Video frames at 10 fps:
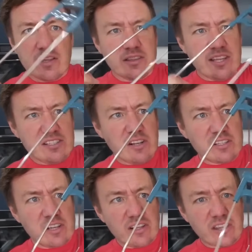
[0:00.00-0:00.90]
this
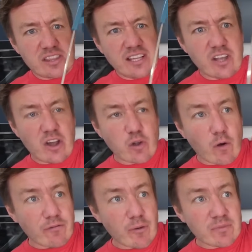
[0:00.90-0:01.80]
looks like the thing that I
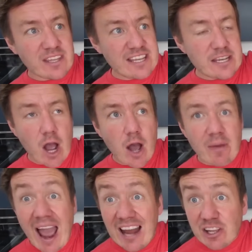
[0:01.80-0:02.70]
got from the
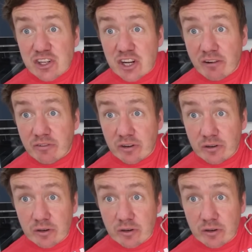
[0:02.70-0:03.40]
halogen oven.